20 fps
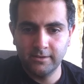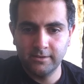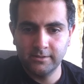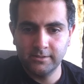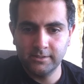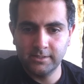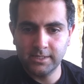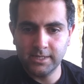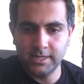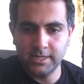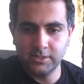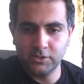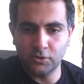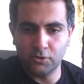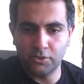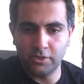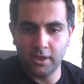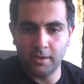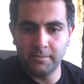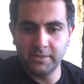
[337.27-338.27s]
C. So
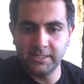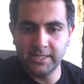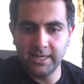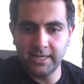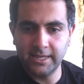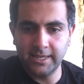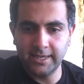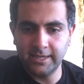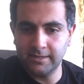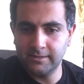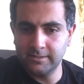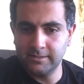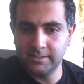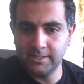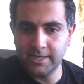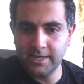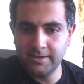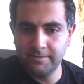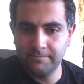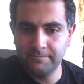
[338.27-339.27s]
thumb is hitting
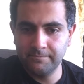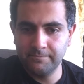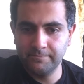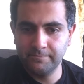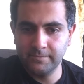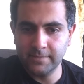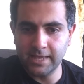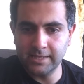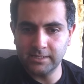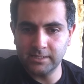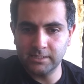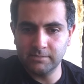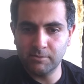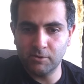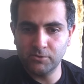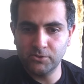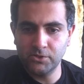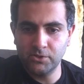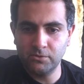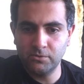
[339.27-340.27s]
C as it's
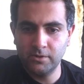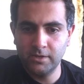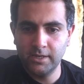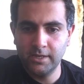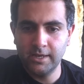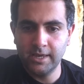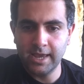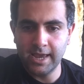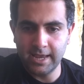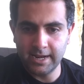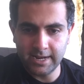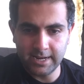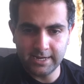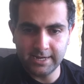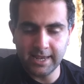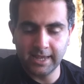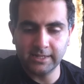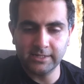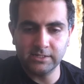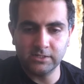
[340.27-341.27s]
supposed to, and
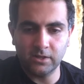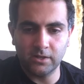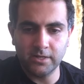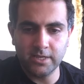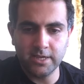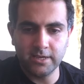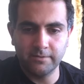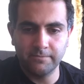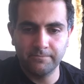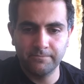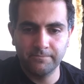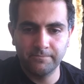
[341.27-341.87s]
index is on E.